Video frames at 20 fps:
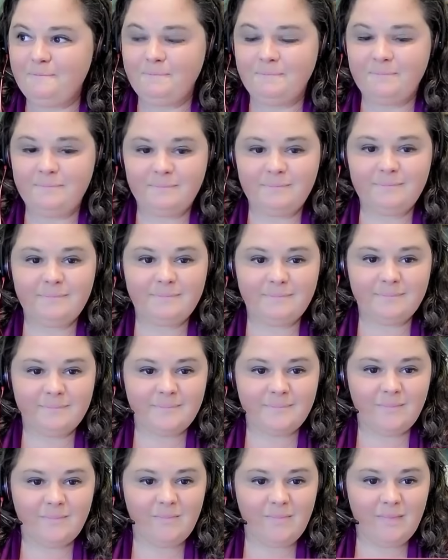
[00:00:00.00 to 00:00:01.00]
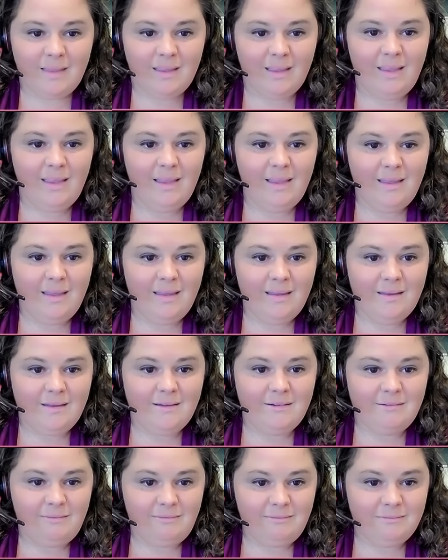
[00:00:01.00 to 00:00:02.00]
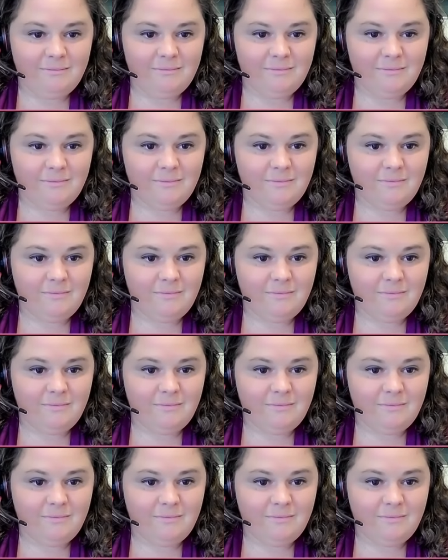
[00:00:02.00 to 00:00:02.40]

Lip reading: No words are spoken by the person on screen.